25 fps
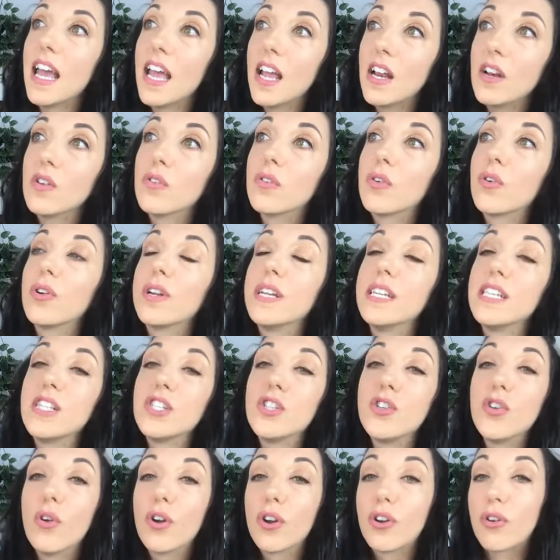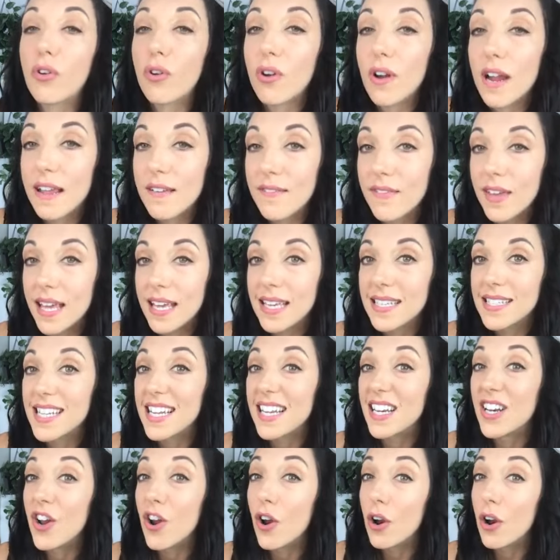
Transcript: increase your cravings and